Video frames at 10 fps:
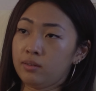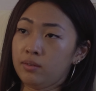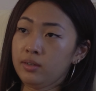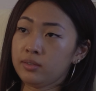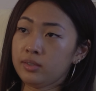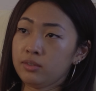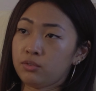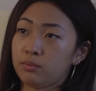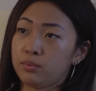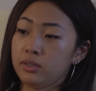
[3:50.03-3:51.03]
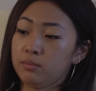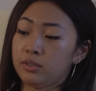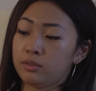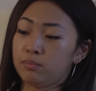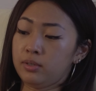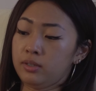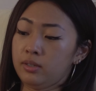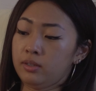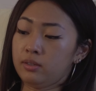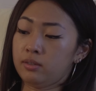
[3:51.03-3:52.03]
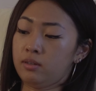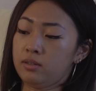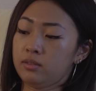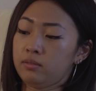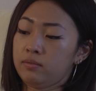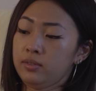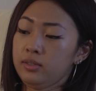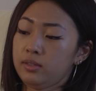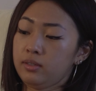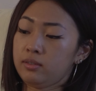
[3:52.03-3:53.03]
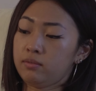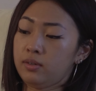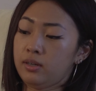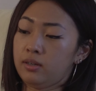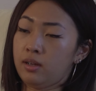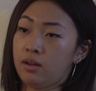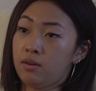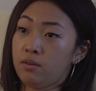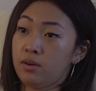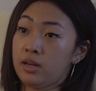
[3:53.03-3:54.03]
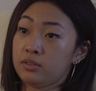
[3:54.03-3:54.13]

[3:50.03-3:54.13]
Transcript: Well, since we're pretty much breaking the laws of physics right now